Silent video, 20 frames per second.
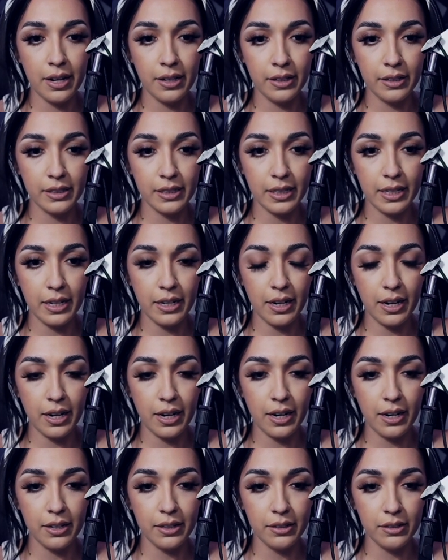see.
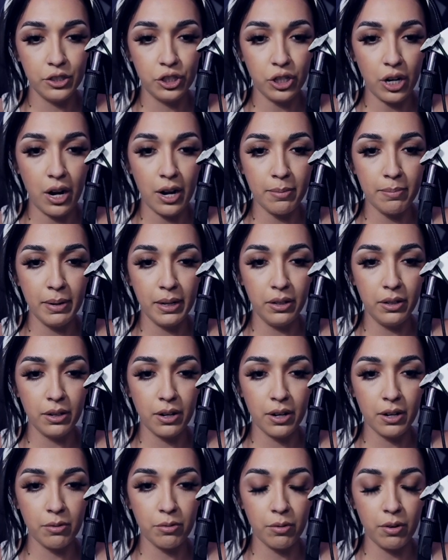John
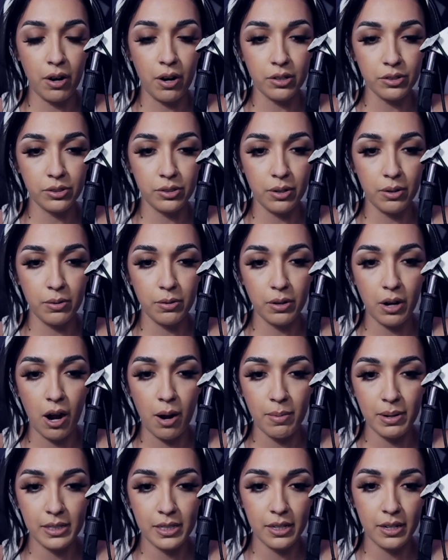Miller also
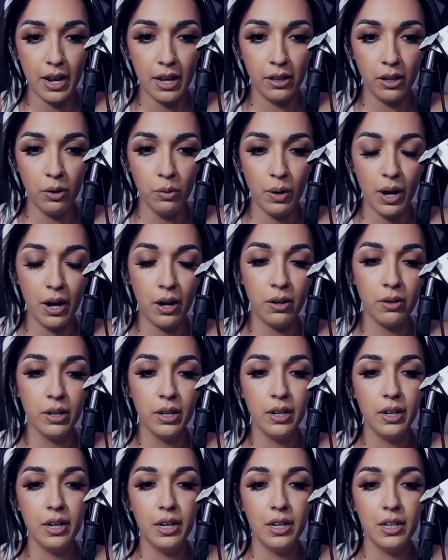commented, LOL.
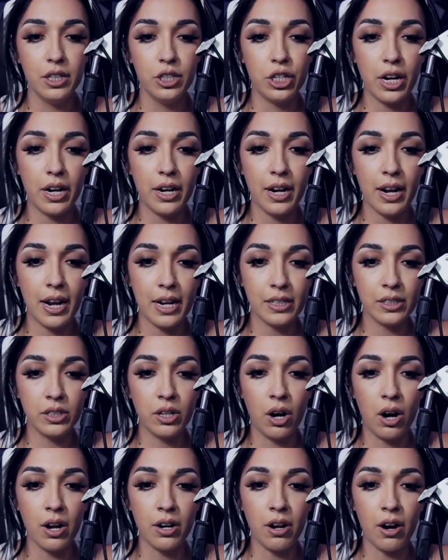Jenna has
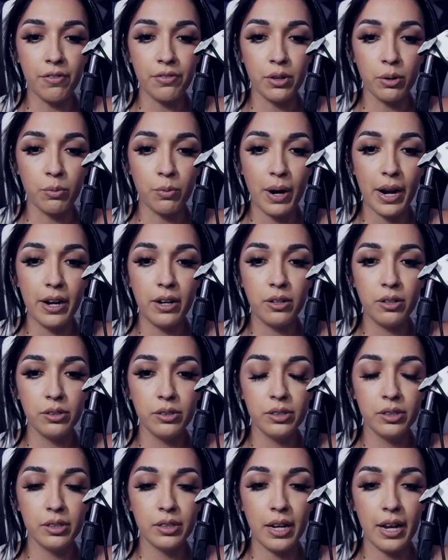gone off the
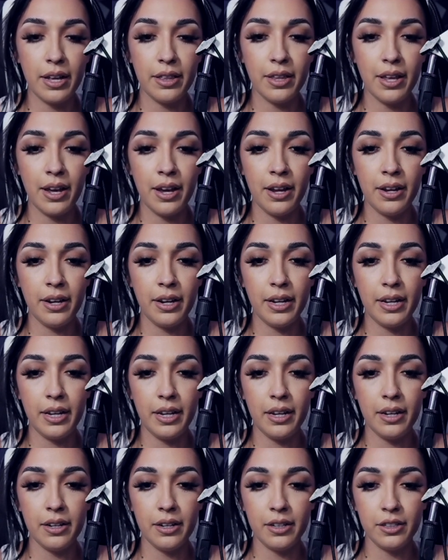rails. And then
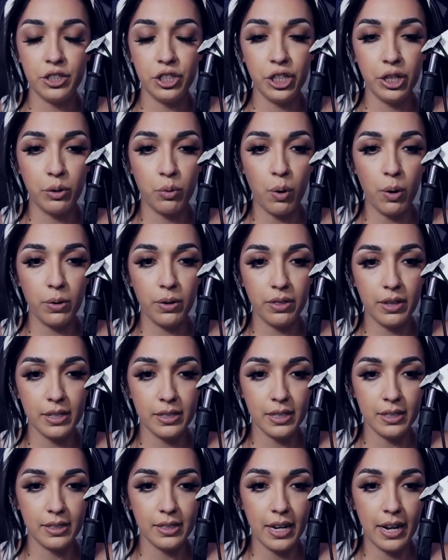she quoted
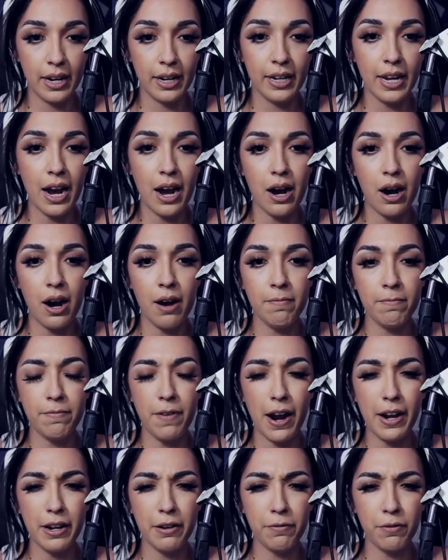this and saying, yeah, I'm
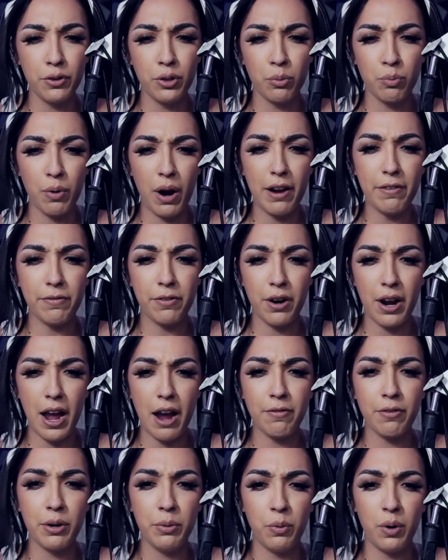fighting for the right for
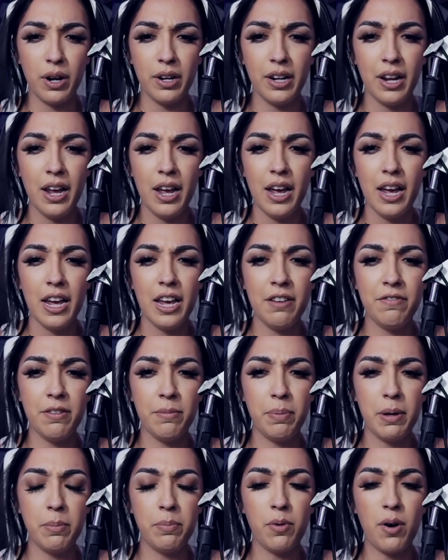everyone, even
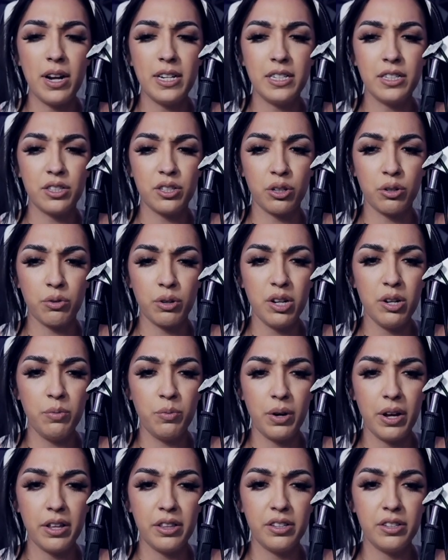people I disagree
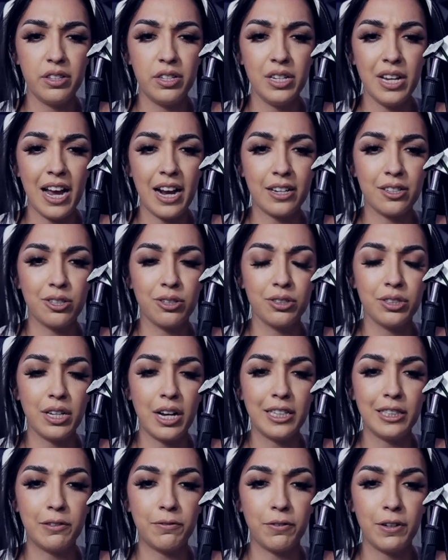with, to
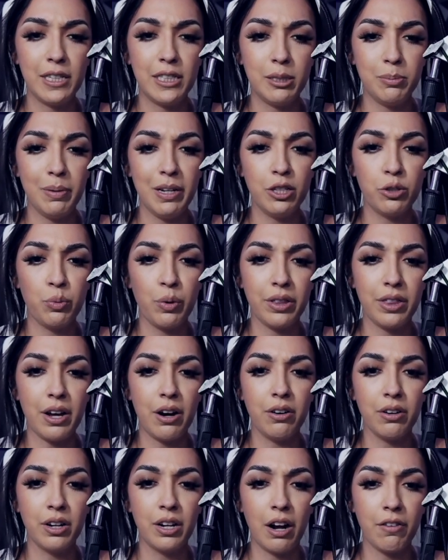exercise free speech
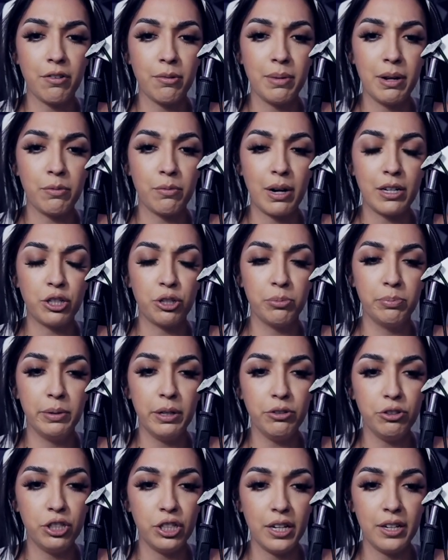without government
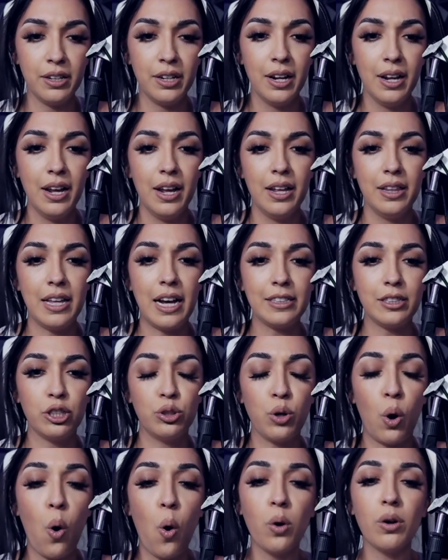retribution. That's
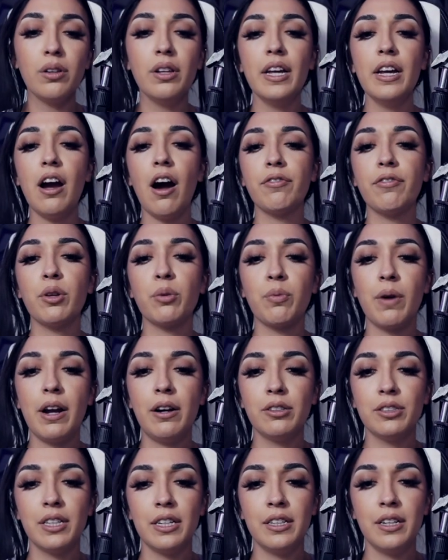totally off the
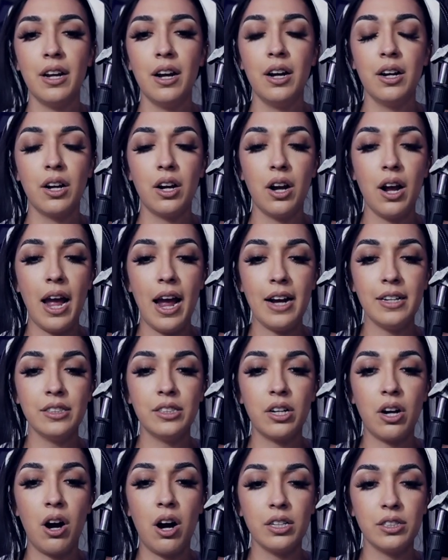rails and
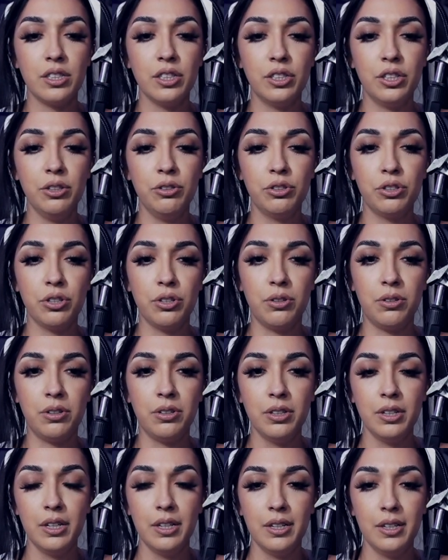constitutional.
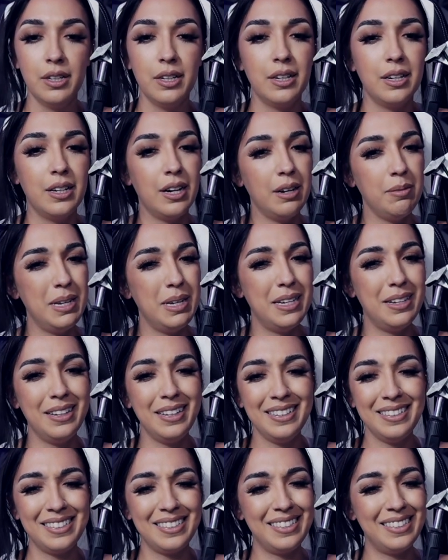I mean,
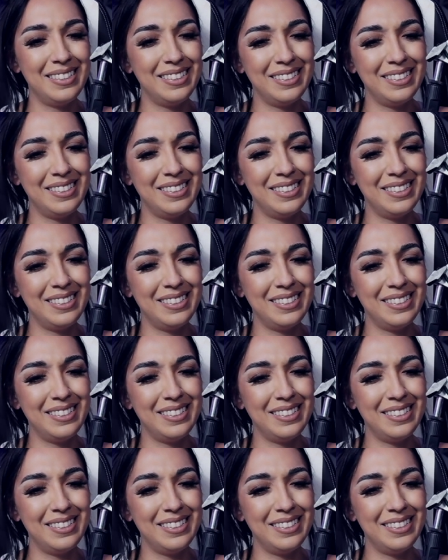it's